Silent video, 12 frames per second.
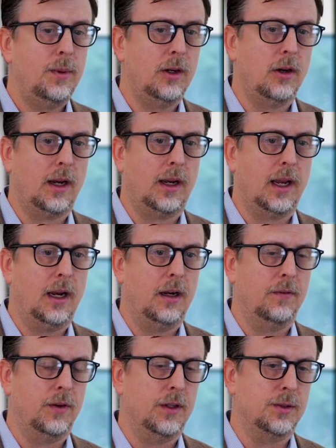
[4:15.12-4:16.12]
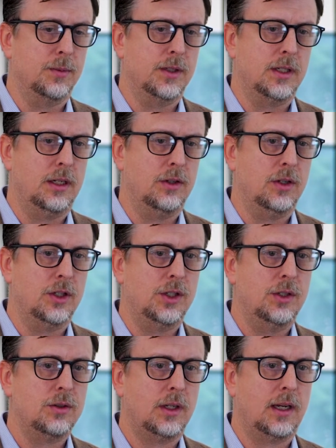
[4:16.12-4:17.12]
be a great candidate for this procedure. It's
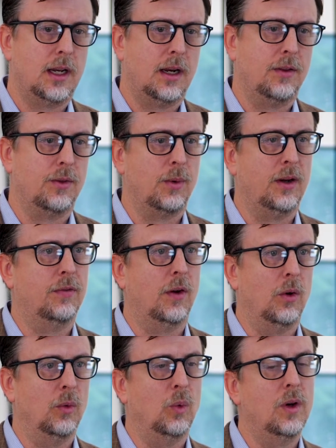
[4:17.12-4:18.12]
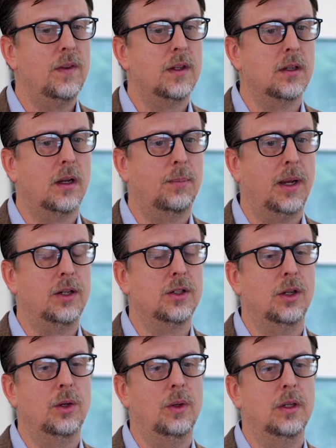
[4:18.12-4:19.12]
usually kind of threefold. One, that a
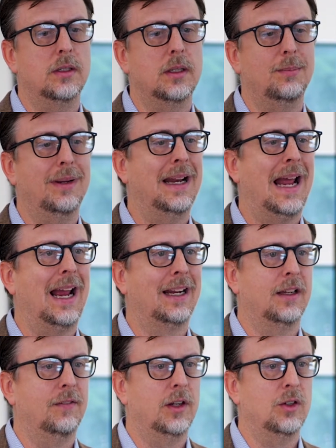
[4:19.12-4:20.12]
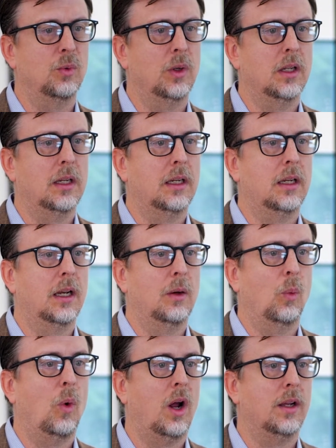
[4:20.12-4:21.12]
patient who has been active and is willing
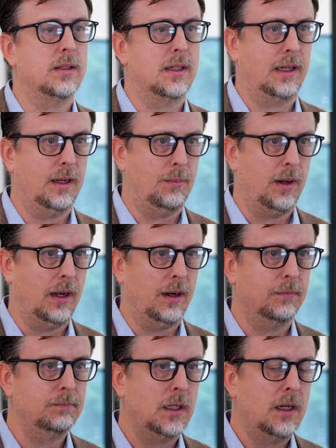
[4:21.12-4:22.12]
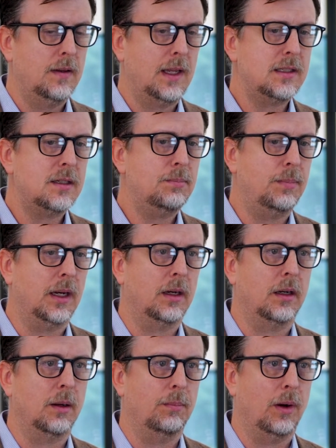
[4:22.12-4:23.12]
and wants to get better. That's a
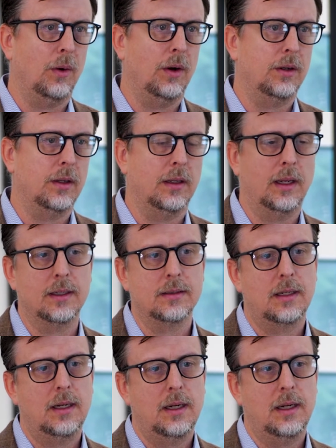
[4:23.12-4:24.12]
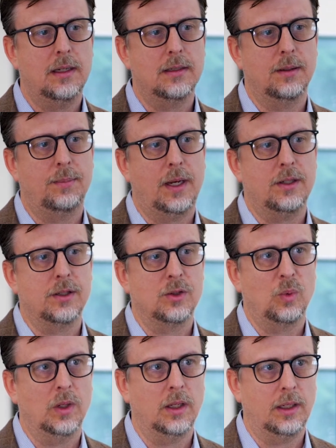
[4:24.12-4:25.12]
big component to this, is the
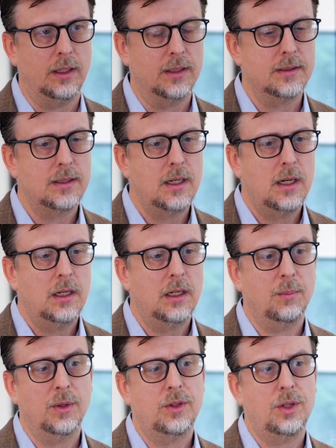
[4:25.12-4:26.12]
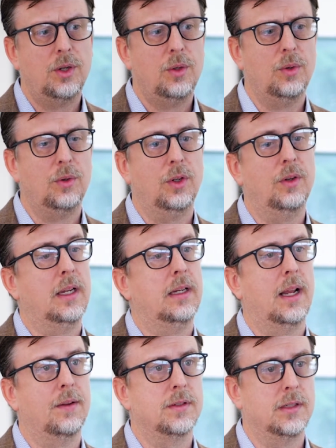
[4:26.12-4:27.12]
patient's willingness. Number two, you need
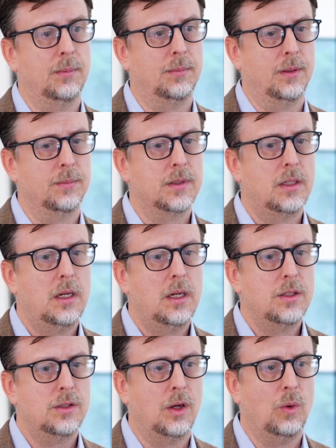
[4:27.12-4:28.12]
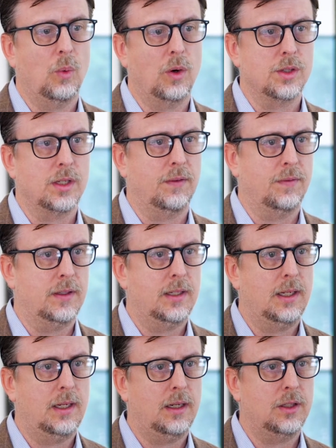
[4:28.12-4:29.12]
to have symptoms. So worsening
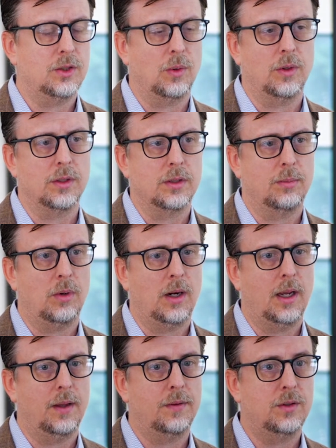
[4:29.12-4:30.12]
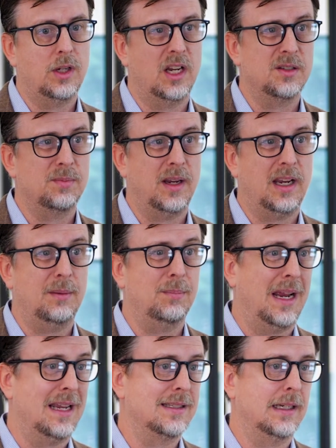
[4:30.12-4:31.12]
fatigue, shortness of breath, chest pain,
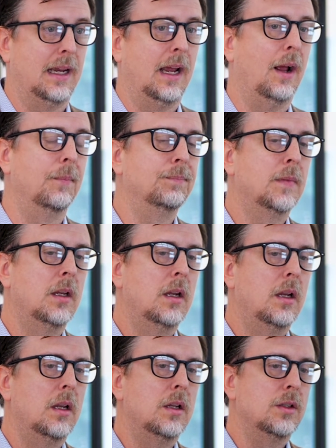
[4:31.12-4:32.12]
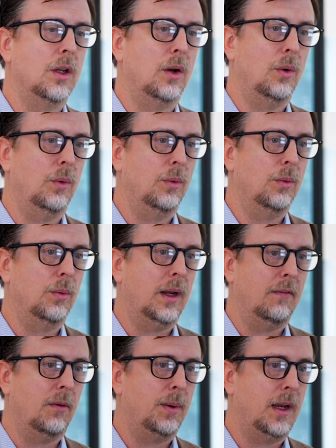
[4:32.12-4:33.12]
passing out. So we
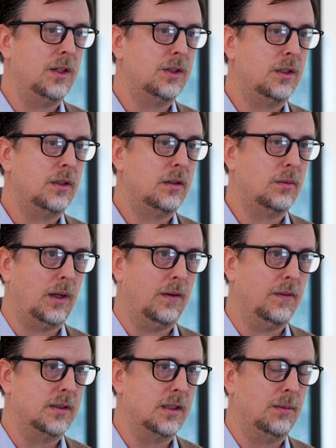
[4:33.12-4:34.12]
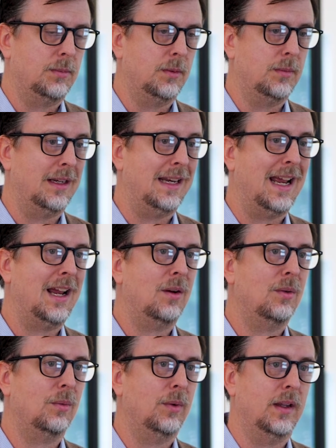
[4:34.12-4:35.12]
have a patient, we have a symptom, and
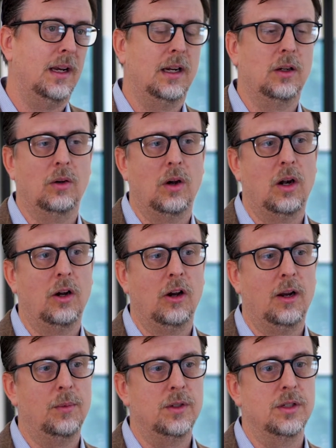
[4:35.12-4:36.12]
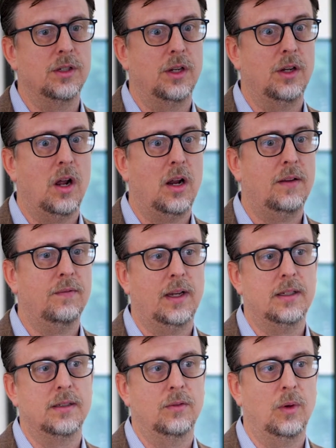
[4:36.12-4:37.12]
now with an echocardiogram, which is a
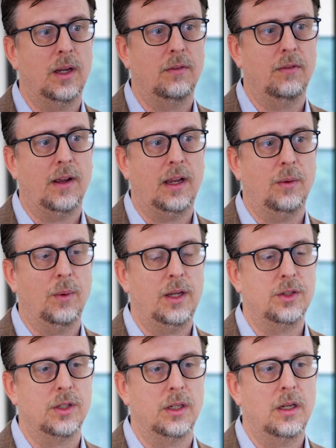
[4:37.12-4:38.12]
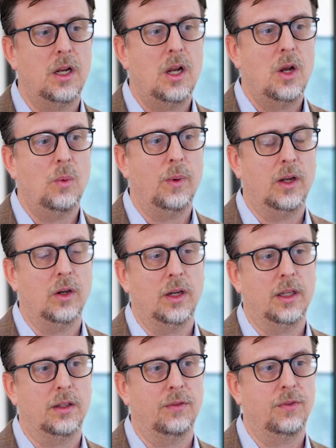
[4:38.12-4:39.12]
non-invasive way of evaluation, we can
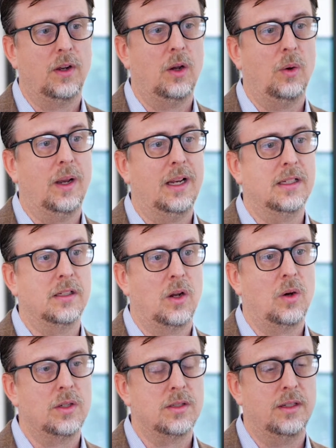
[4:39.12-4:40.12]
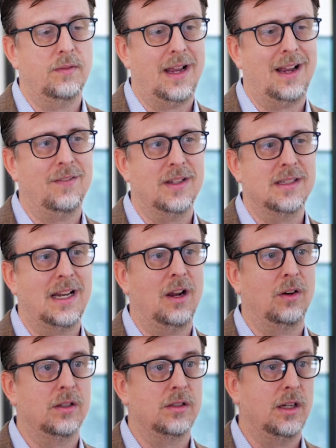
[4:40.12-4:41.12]
look at the flow. And as long as the valve is
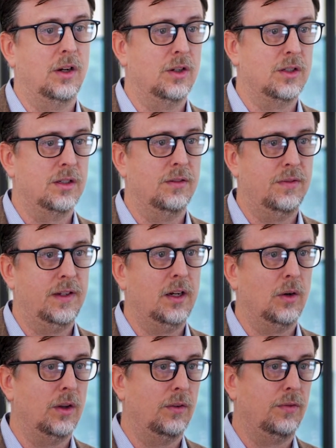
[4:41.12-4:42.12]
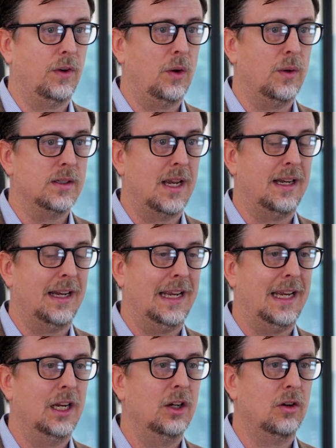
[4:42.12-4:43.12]
now considered severe, the flow has had
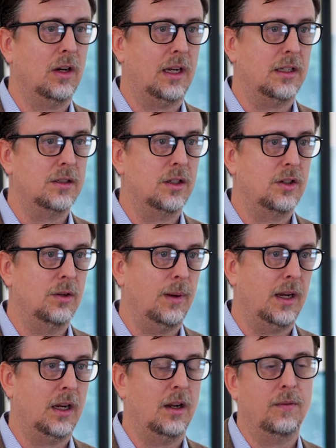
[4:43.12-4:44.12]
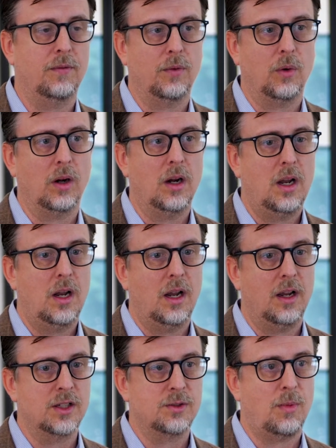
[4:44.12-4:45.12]
to increase to make up for
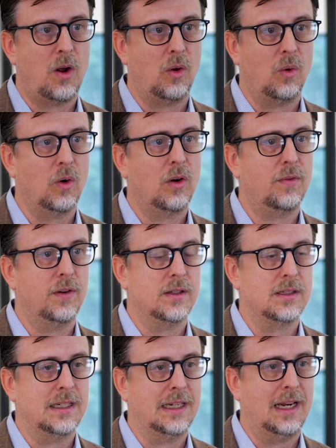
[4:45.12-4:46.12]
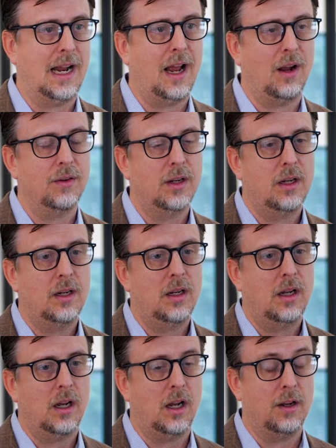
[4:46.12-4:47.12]
a small orifice to get out,
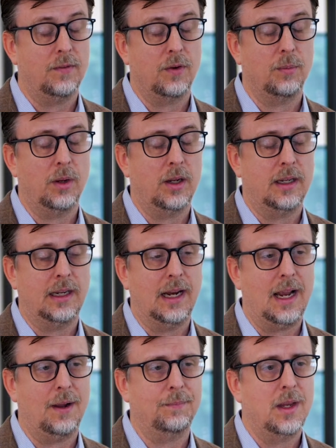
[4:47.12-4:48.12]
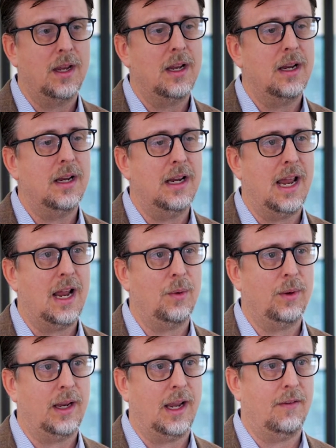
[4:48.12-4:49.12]
uh, for blood to get out.
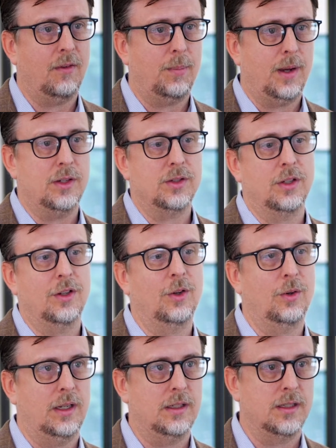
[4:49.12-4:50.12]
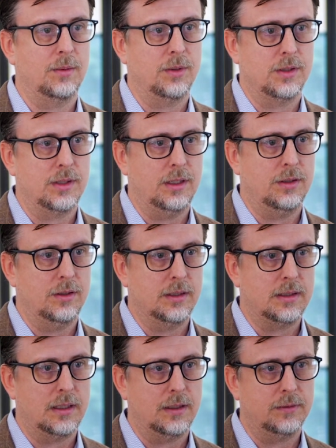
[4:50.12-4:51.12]
Now we have a patient who needs the procedure
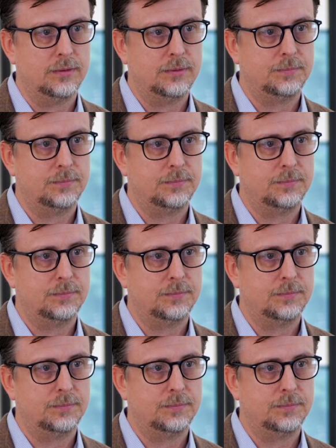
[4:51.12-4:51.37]
itself.